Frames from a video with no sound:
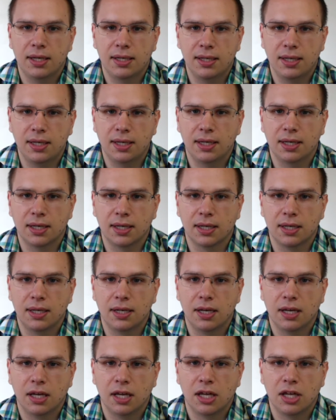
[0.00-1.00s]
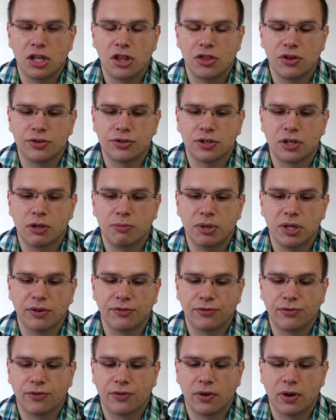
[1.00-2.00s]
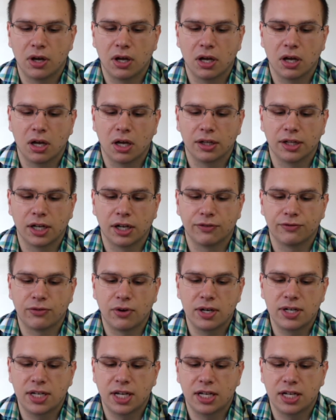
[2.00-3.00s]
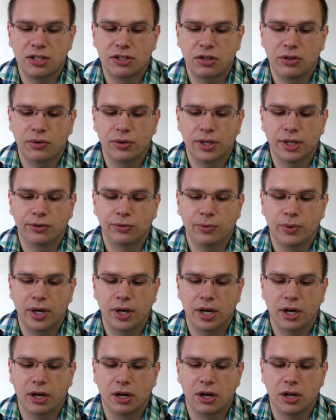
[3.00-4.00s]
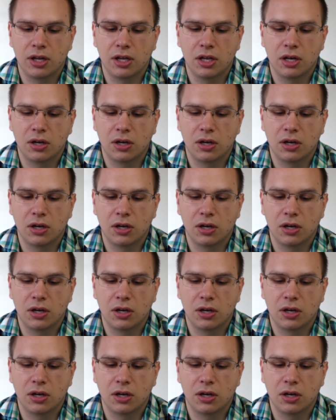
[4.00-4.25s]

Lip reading: and there's going to be like a front end to it where